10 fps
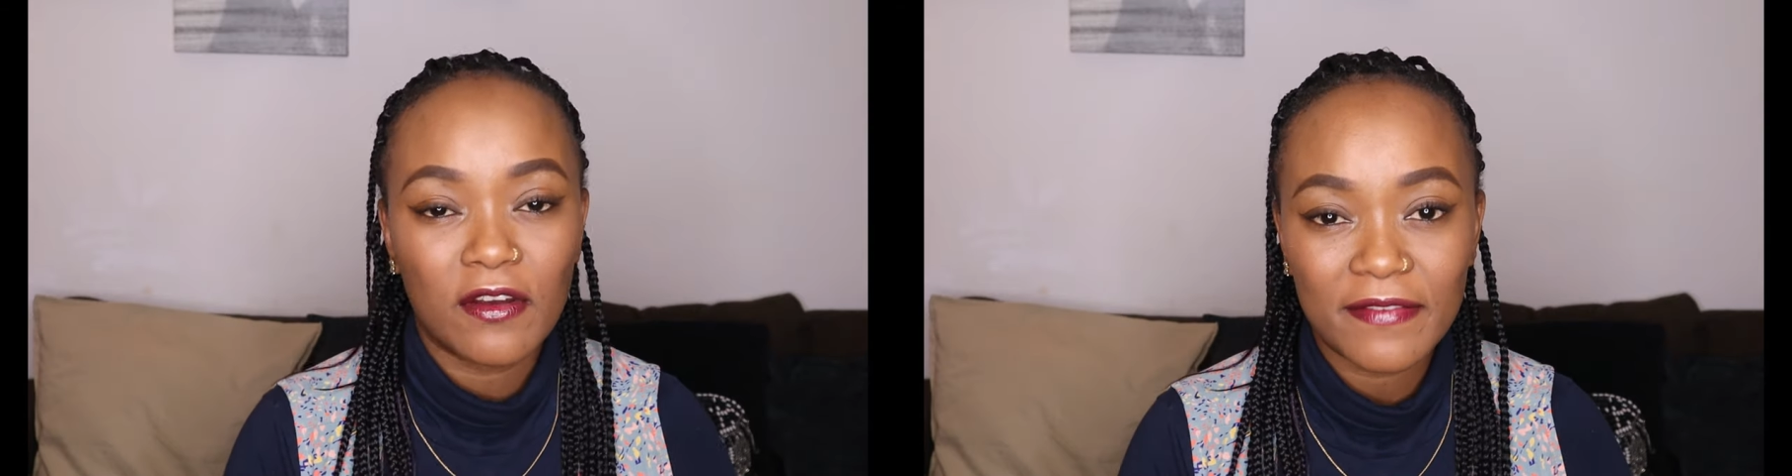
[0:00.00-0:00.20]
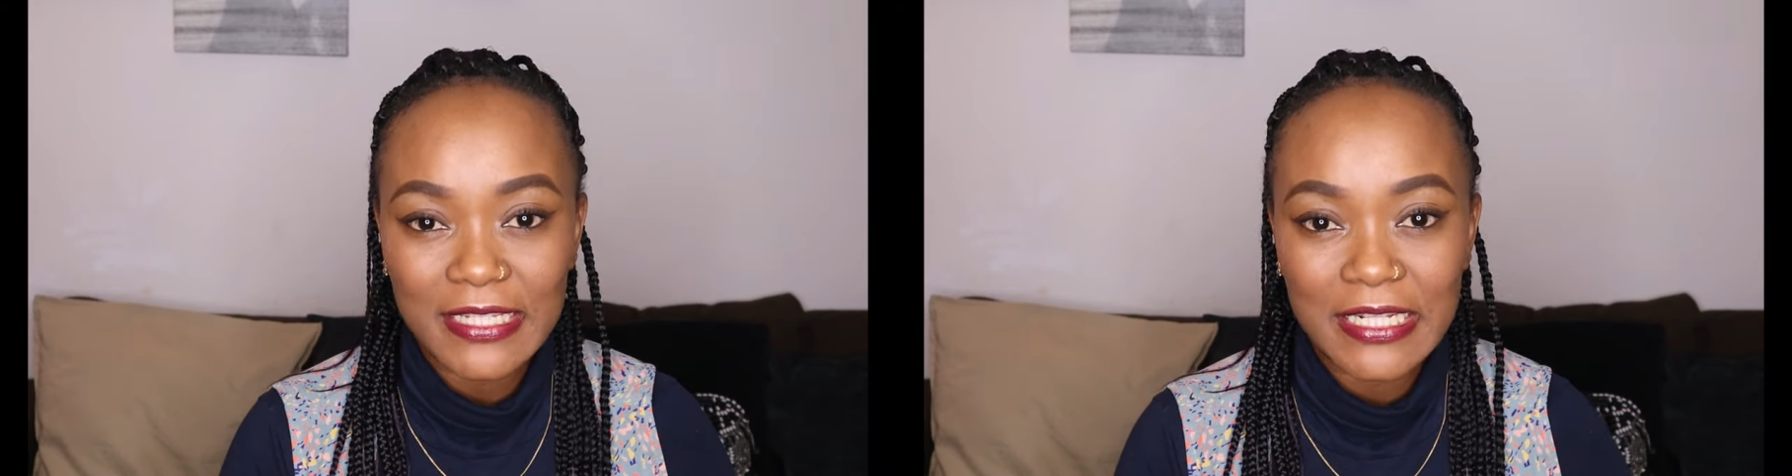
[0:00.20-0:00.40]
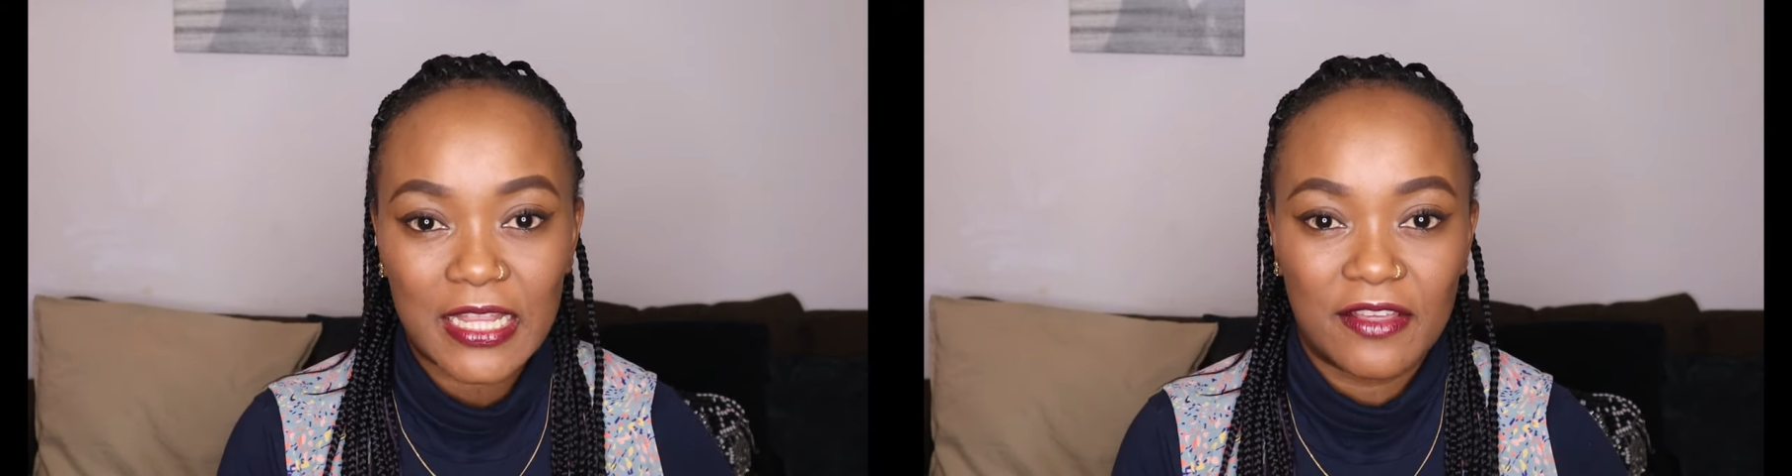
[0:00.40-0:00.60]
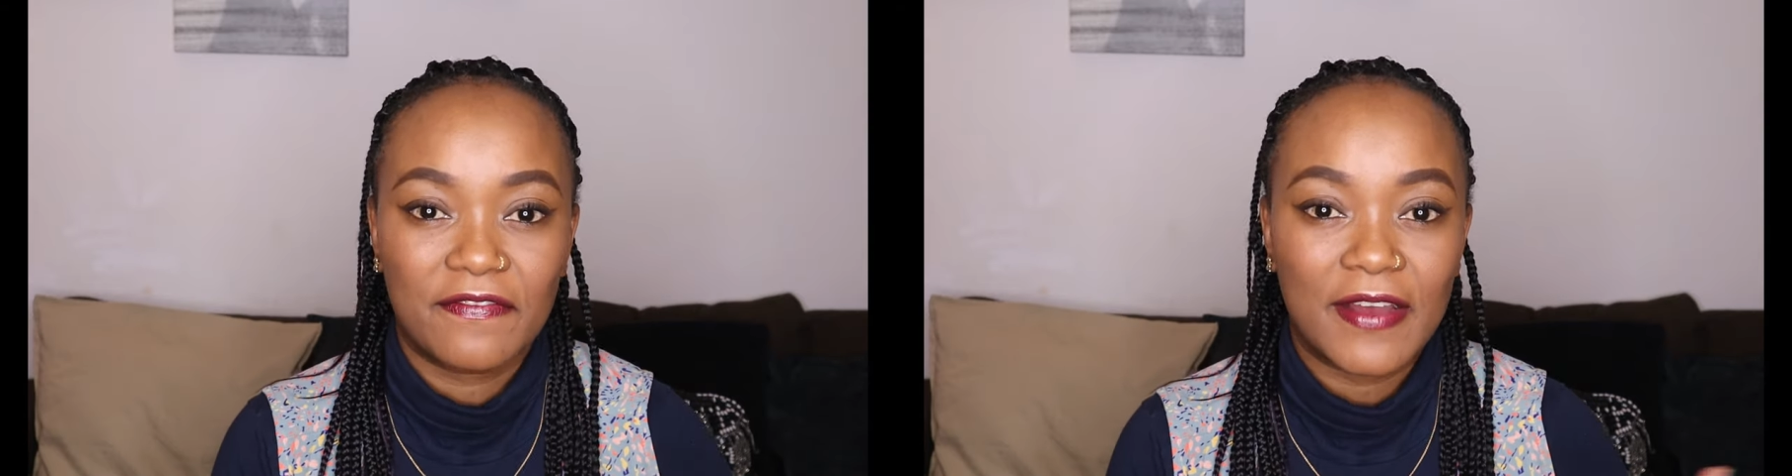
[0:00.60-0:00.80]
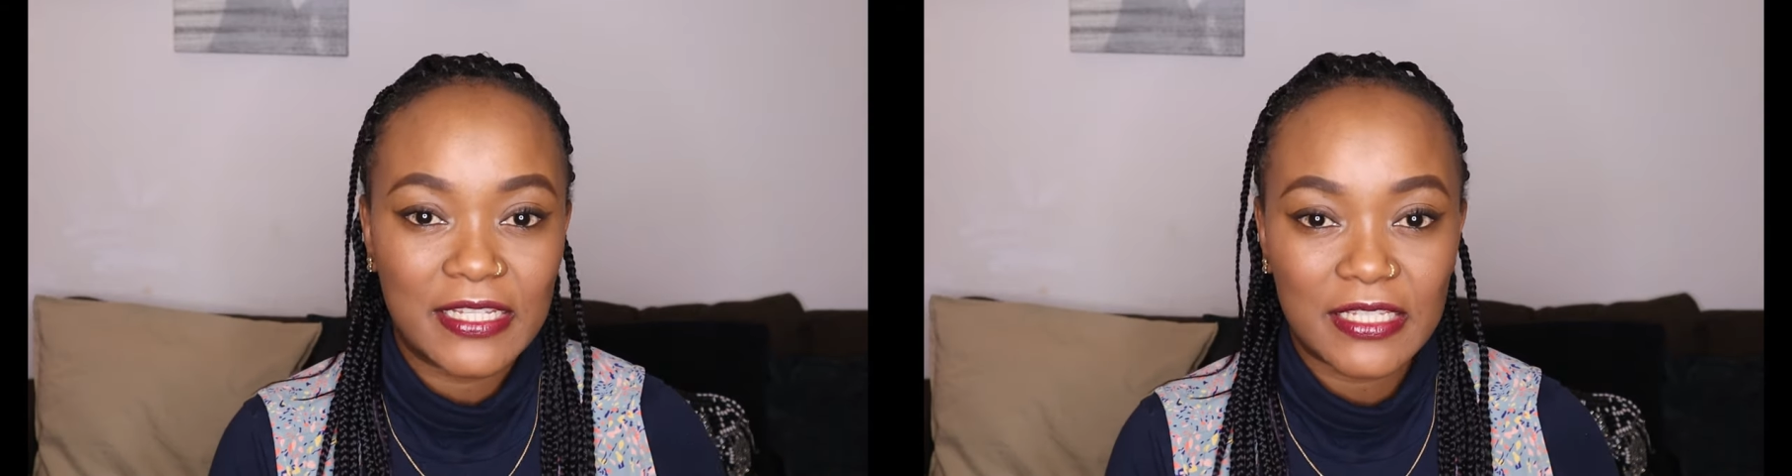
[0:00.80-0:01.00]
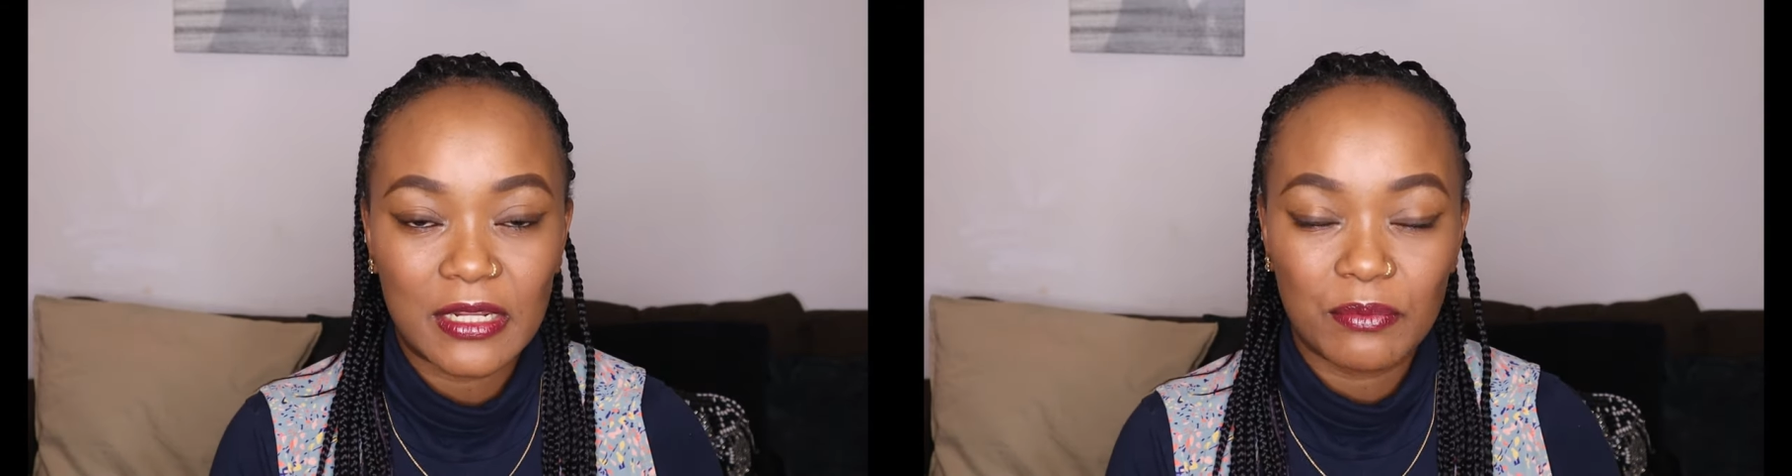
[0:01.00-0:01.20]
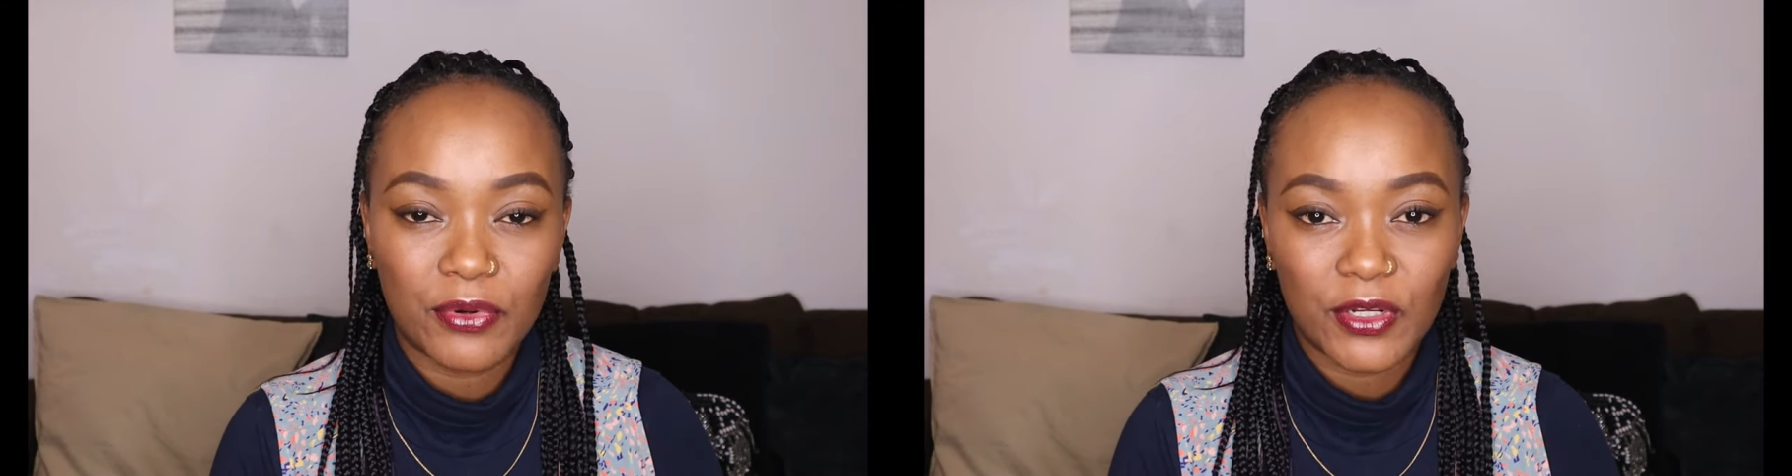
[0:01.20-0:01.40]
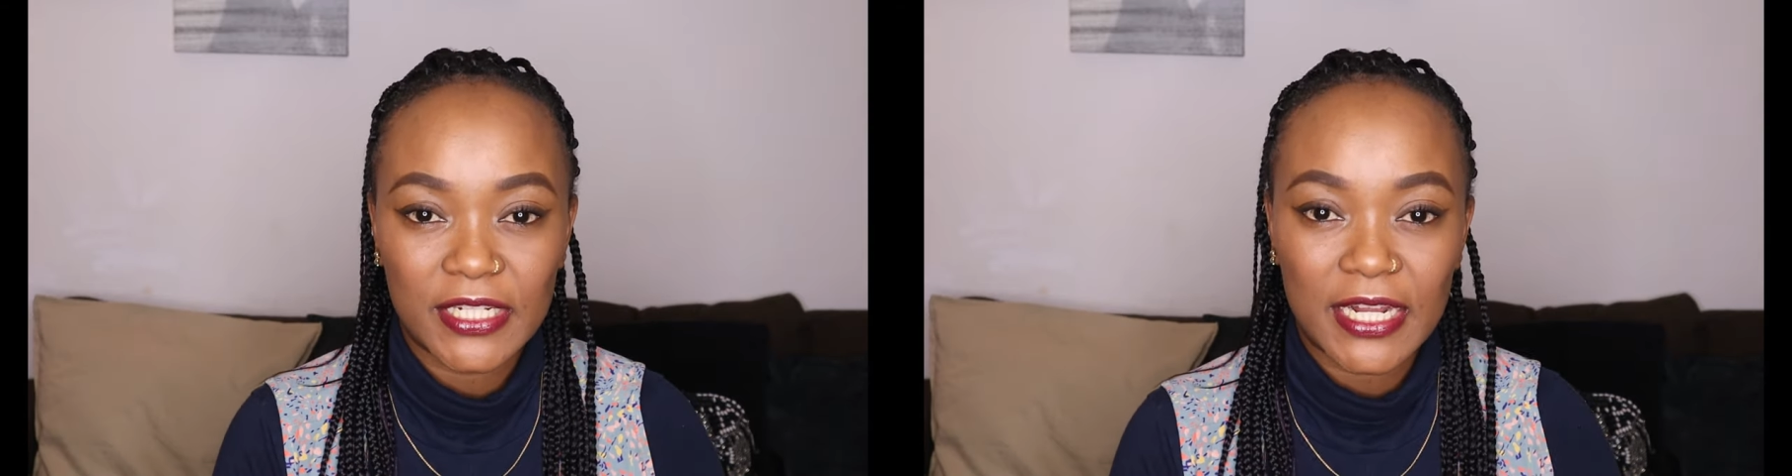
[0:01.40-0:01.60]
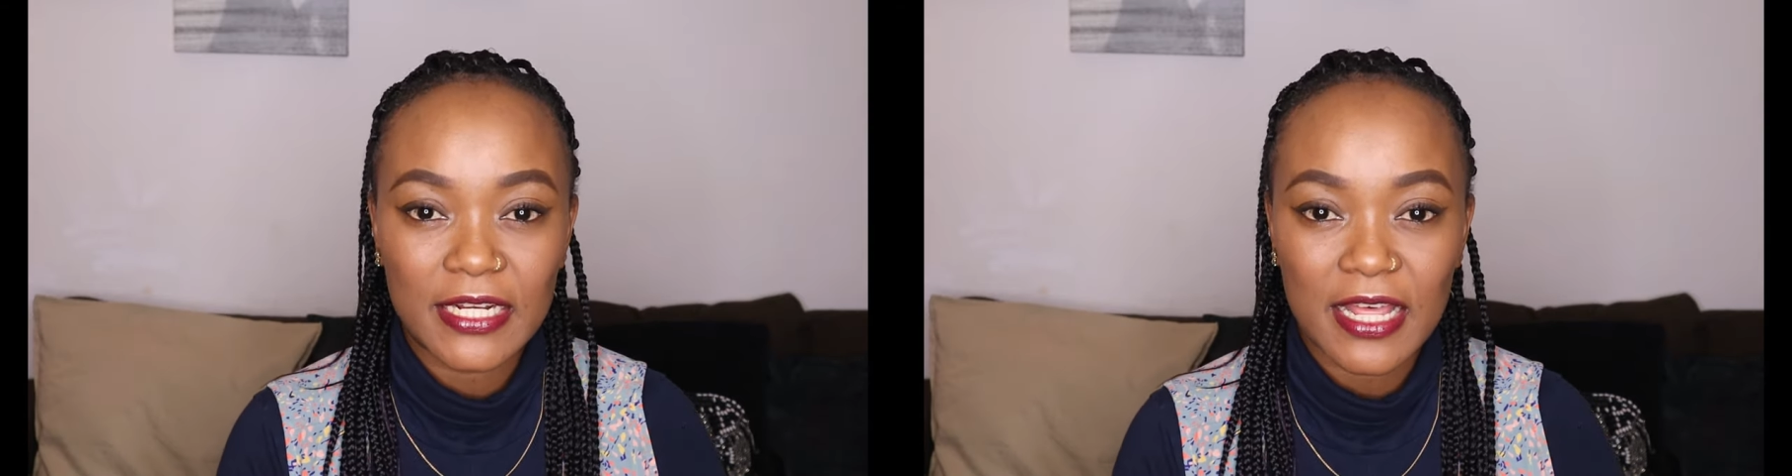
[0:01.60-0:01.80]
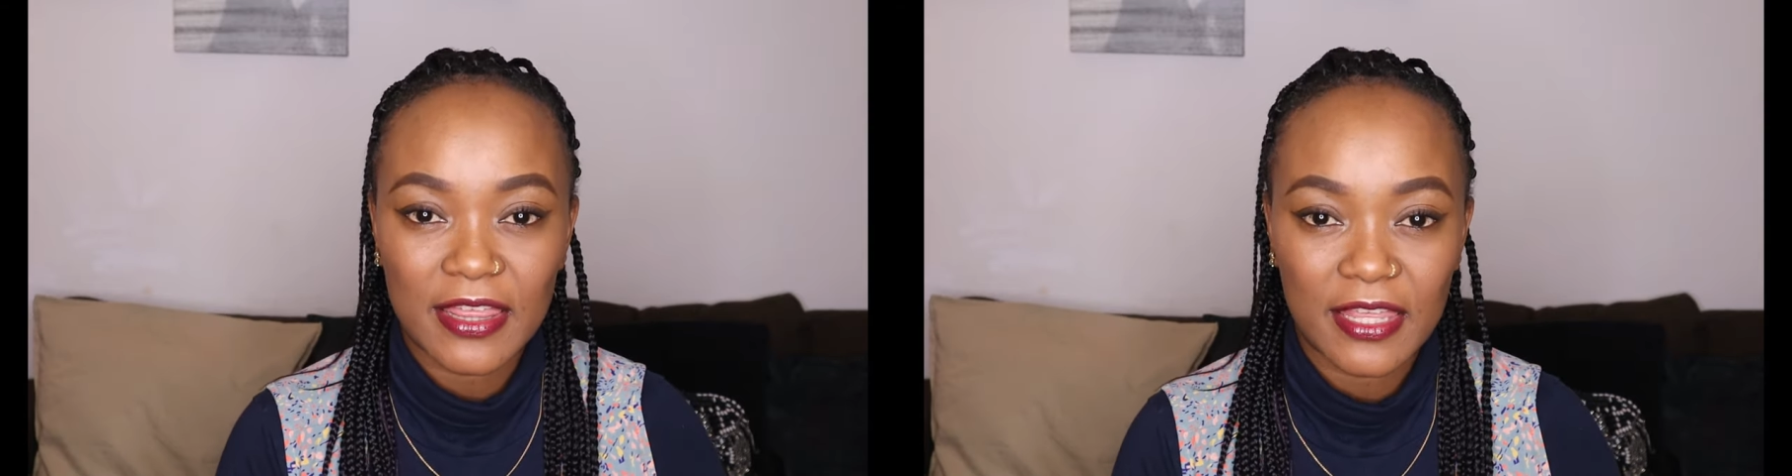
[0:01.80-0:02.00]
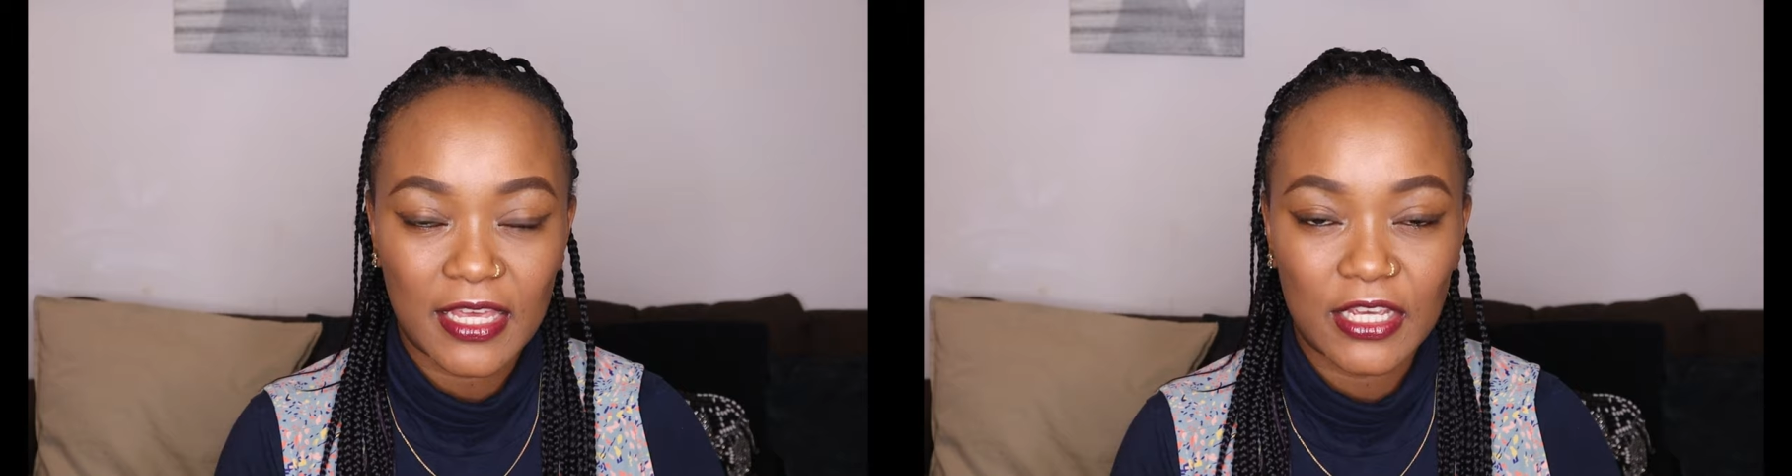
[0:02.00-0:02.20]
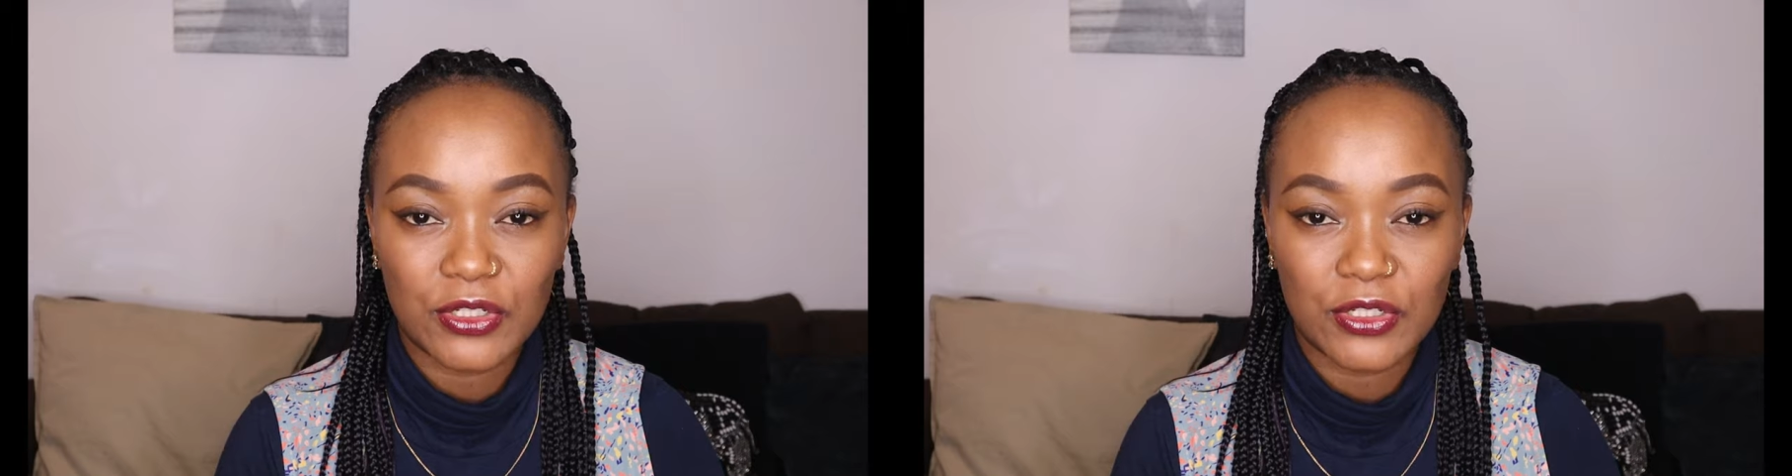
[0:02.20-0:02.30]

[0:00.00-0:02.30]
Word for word: Obviously, the first and important thing